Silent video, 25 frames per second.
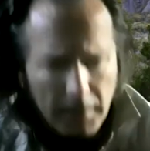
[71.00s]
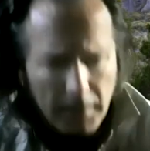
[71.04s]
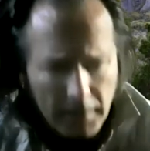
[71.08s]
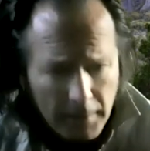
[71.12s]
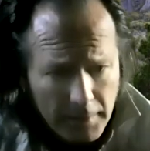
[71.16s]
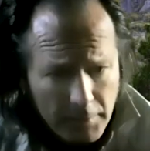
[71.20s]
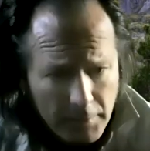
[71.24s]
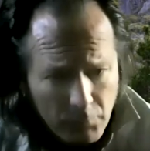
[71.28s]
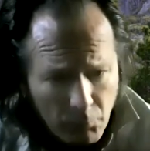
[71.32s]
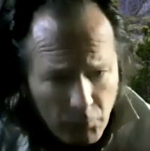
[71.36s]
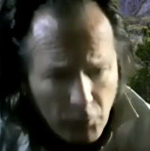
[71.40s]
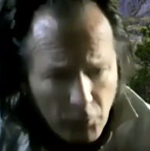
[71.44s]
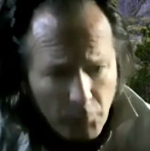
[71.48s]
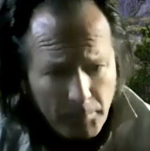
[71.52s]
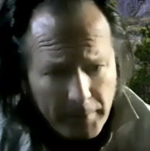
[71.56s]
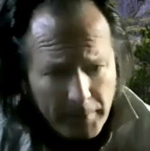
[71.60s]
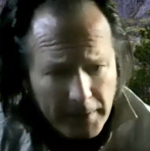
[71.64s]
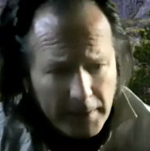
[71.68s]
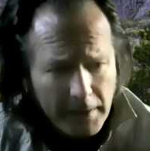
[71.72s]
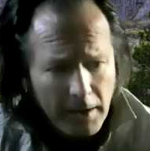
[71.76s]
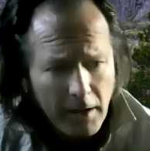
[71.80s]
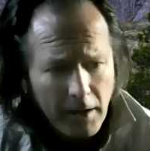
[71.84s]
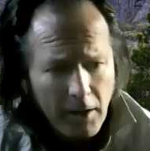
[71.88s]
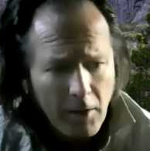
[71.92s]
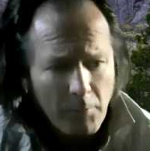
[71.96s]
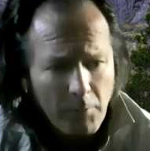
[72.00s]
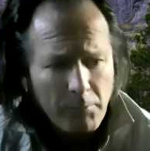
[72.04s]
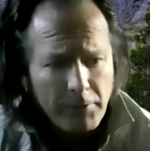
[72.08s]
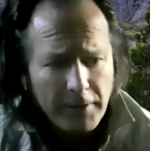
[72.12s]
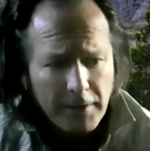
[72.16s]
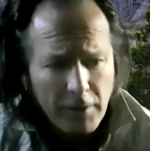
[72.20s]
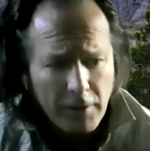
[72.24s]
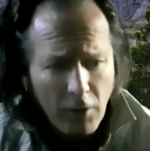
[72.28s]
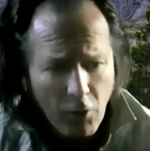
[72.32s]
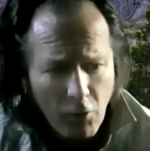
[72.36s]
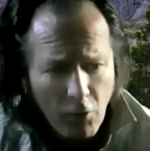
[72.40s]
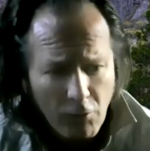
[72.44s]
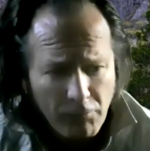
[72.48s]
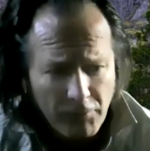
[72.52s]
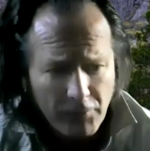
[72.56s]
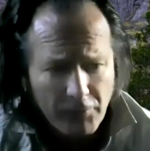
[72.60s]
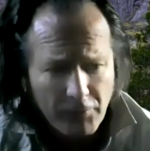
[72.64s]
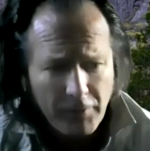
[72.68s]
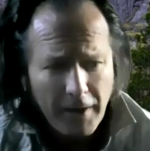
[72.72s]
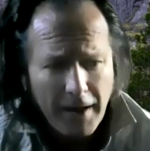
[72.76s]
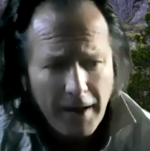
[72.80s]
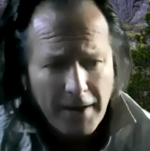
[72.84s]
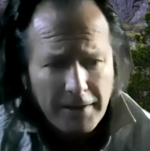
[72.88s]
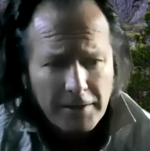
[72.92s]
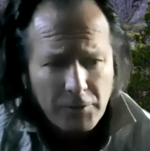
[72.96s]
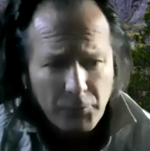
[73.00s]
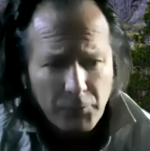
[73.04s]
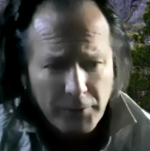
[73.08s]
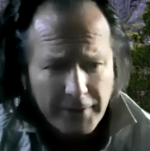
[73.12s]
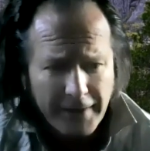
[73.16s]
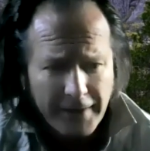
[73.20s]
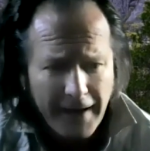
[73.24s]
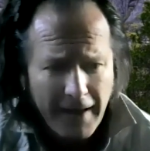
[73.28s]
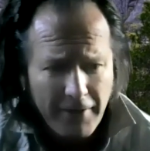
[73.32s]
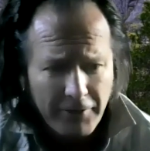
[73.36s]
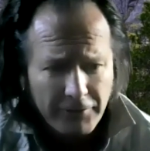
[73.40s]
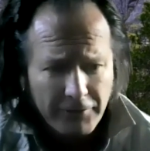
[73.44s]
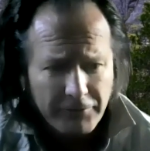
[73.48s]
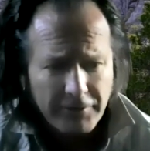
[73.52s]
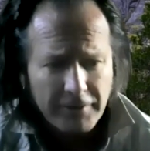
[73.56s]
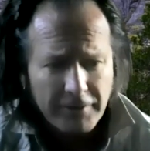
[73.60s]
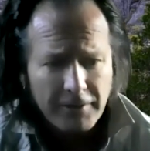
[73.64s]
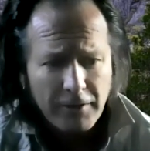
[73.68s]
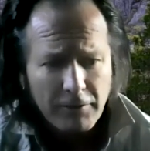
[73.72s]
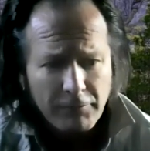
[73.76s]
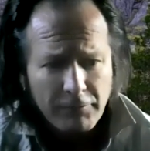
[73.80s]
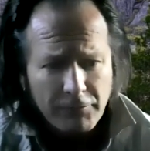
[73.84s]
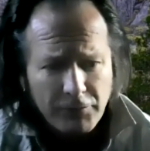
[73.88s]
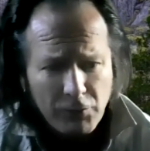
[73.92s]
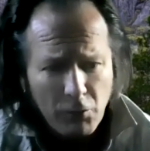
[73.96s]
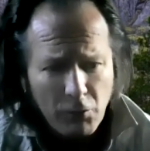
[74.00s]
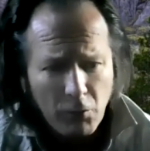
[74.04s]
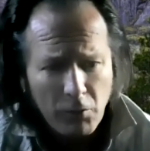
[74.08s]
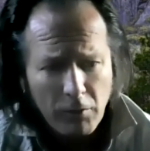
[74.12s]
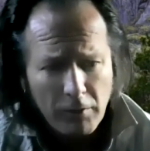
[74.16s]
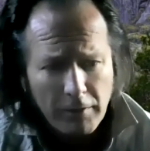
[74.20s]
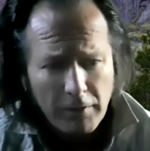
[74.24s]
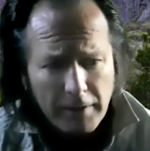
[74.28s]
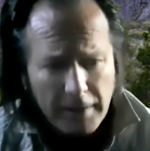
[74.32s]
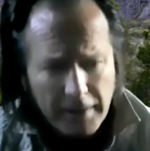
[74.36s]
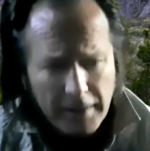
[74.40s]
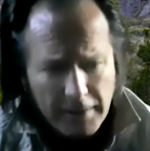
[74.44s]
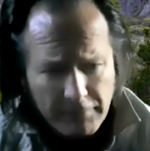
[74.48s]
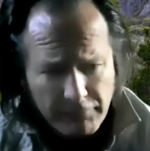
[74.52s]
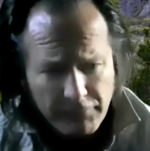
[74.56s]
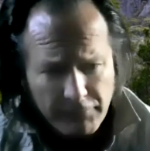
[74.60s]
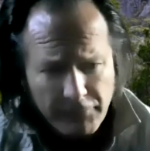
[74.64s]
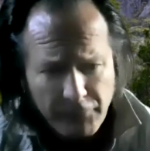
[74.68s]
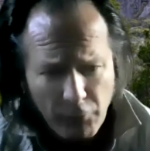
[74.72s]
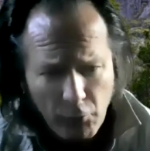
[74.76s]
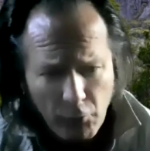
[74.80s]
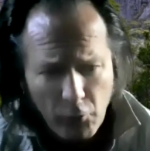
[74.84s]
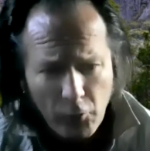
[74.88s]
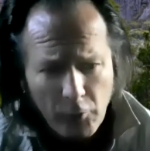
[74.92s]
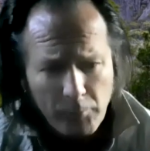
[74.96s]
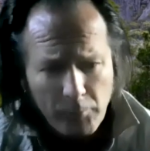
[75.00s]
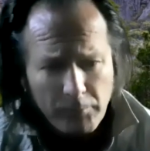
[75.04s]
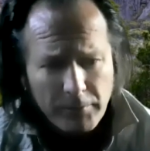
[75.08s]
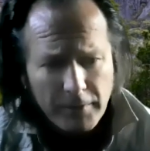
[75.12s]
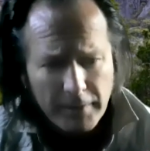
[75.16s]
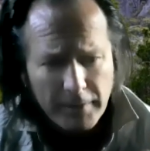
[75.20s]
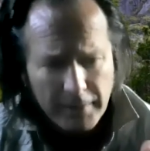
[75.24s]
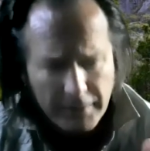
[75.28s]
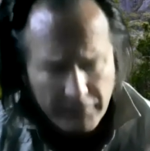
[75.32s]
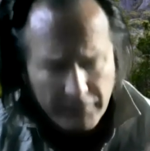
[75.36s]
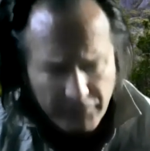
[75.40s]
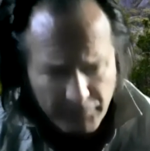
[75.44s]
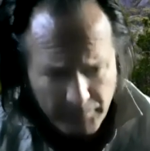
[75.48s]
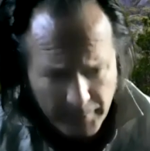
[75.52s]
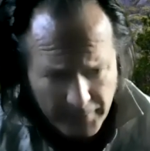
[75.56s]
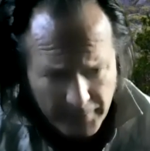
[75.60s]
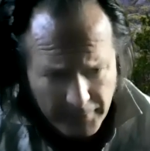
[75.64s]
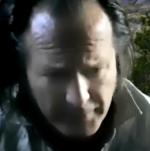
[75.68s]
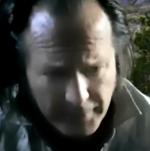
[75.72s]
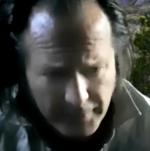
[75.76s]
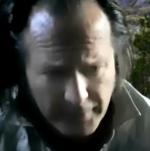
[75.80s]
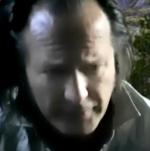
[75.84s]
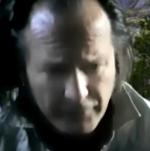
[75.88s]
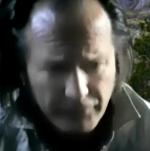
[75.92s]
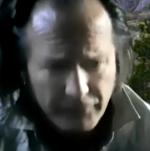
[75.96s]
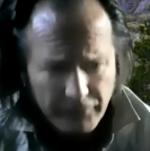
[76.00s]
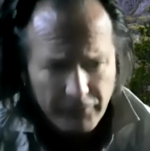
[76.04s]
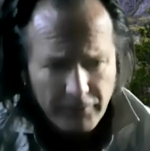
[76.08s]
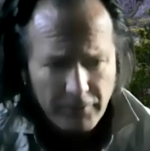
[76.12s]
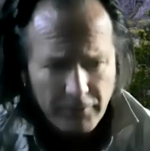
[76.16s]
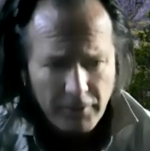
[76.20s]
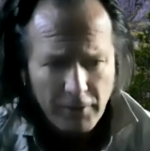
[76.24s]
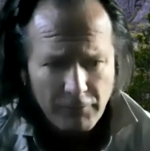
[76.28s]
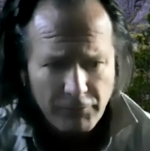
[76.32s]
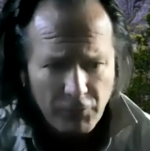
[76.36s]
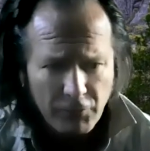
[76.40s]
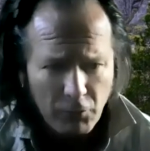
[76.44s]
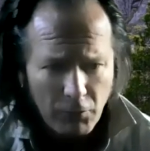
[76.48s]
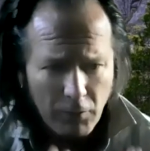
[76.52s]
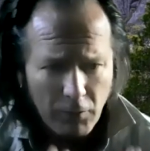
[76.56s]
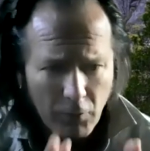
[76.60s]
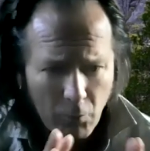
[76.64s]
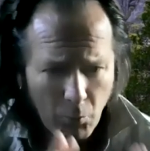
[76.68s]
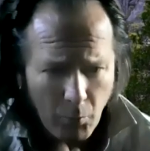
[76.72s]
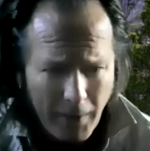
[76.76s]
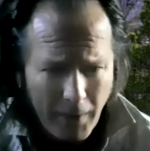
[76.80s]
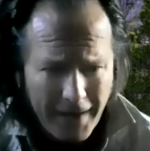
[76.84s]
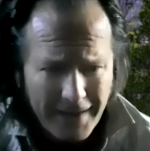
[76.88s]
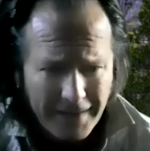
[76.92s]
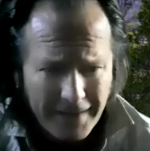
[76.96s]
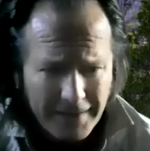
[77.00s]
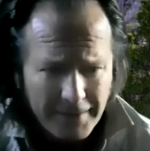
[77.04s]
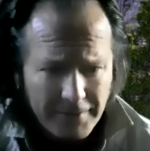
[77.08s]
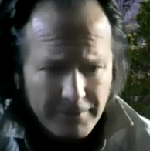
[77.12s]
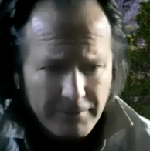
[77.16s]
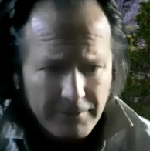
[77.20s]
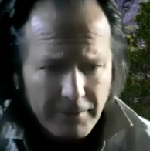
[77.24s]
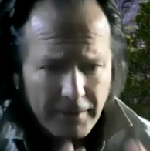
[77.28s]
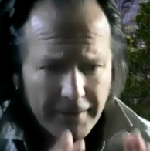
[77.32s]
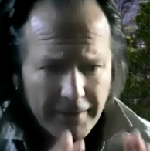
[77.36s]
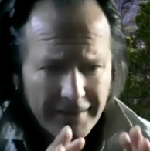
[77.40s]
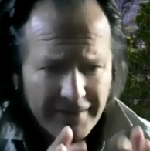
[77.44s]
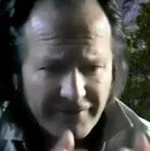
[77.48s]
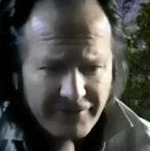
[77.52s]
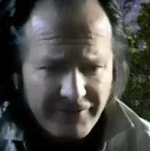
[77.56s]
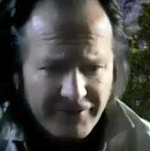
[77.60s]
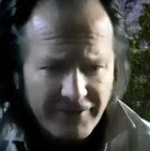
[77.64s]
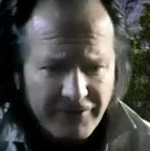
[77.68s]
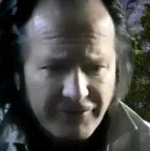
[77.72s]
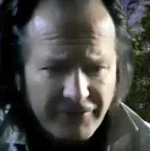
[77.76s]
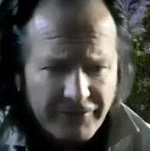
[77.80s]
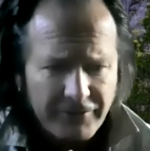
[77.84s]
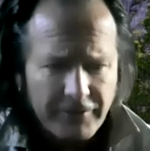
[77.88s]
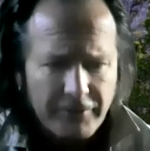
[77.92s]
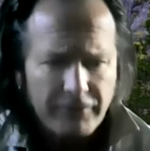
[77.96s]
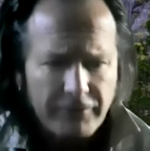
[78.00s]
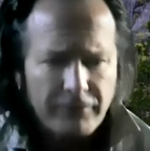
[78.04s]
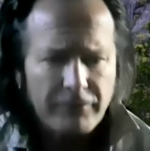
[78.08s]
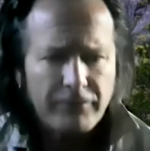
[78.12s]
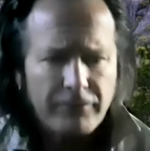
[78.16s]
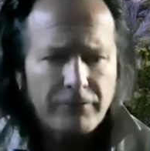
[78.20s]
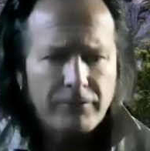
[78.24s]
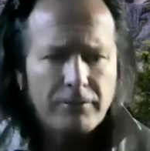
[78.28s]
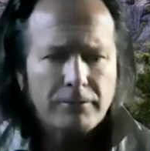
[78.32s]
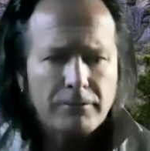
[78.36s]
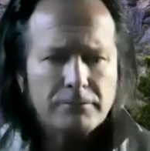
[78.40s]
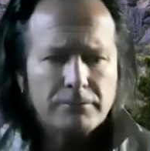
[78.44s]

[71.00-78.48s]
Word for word: it will become the overriding reality of your informed experience, of your awakened existence.